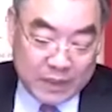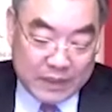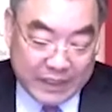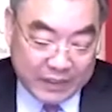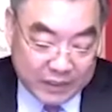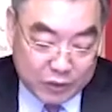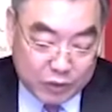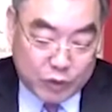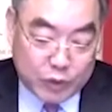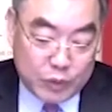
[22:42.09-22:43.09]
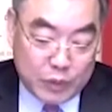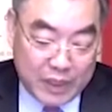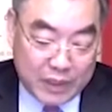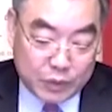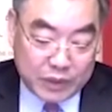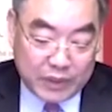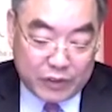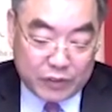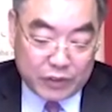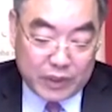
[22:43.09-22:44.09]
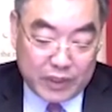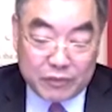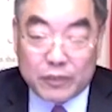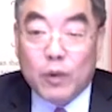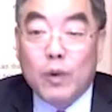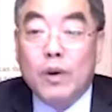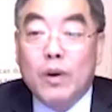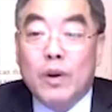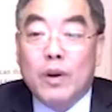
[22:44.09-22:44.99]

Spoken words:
like $234